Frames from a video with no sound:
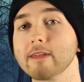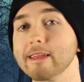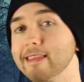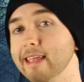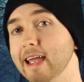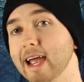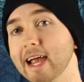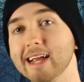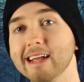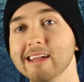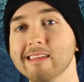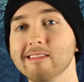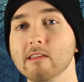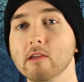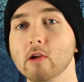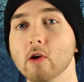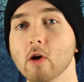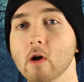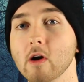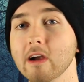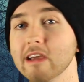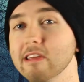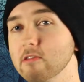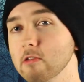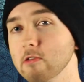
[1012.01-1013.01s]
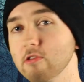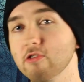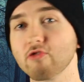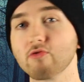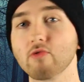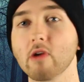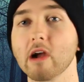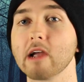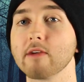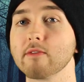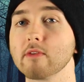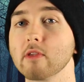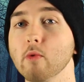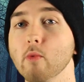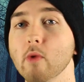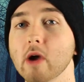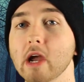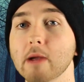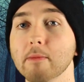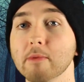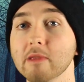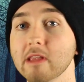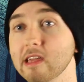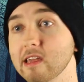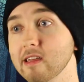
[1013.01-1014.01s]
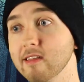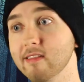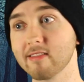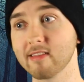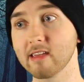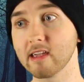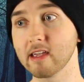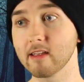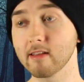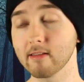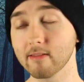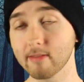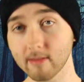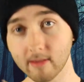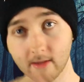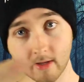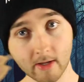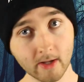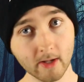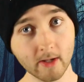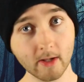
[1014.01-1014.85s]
The dad gets in the car. He starts driving away, but then he sees,